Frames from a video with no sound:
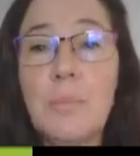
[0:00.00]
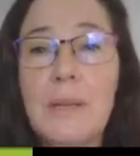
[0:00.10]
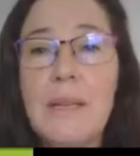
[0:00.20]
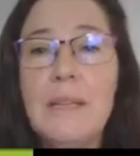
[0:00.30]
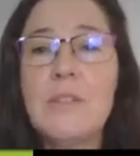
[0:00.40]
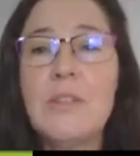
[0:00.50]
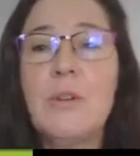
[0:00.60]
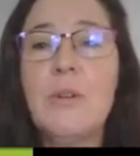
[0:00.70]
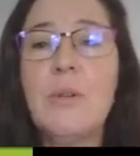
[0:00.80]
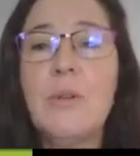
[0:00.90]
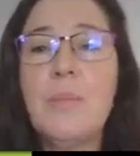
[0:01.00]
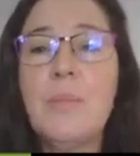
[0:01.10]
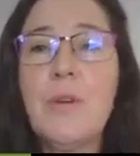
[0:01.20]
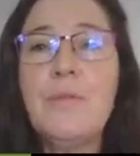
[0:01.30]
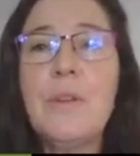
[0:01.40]
So
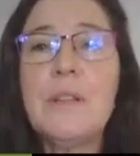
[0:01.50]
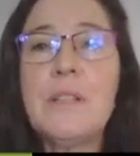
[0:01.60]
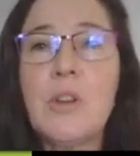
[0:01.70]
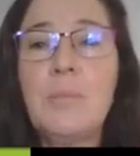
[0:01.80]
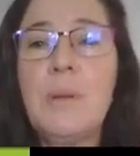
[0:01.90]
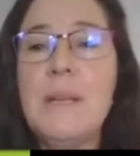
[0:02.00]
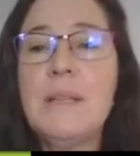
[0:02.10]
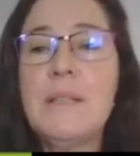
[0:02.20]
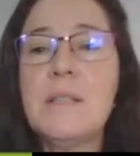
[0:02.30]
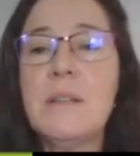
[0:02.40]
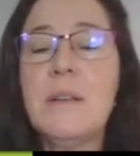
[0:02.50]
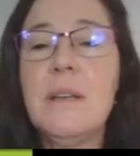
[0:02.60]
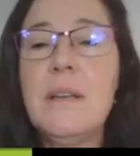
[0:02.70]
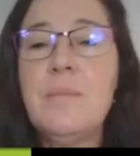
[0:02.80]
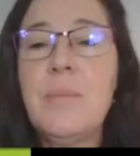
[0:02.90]
perfect, complete,
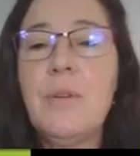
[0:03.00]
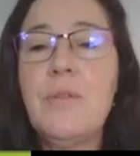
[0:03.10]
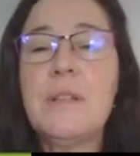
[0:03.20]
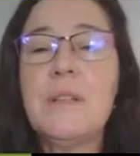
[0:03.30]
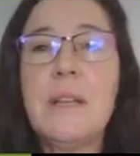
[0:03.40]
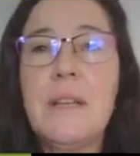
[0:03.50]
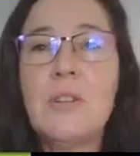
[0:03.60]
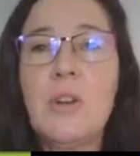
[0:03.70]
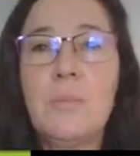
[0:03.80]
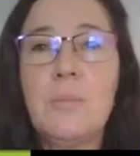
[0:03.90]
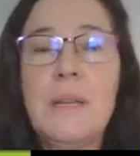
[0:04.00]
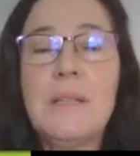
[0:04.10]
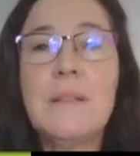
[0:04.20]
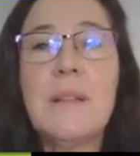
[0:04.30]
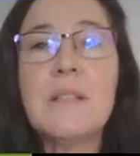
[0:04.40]
imperfect, incomplete. And that's
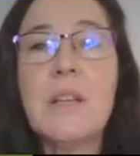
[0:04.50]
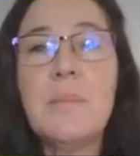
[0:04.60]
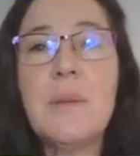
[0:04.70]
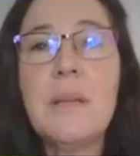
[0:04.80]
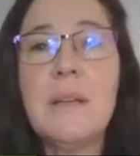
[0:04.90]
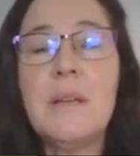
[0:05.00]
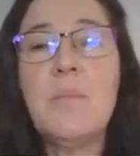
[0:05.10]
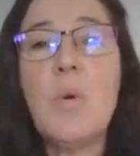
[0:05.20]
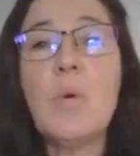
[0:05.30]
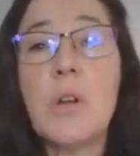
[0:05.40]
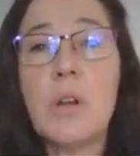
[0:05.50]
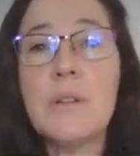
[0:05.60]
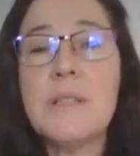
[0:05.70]
going to be an important concept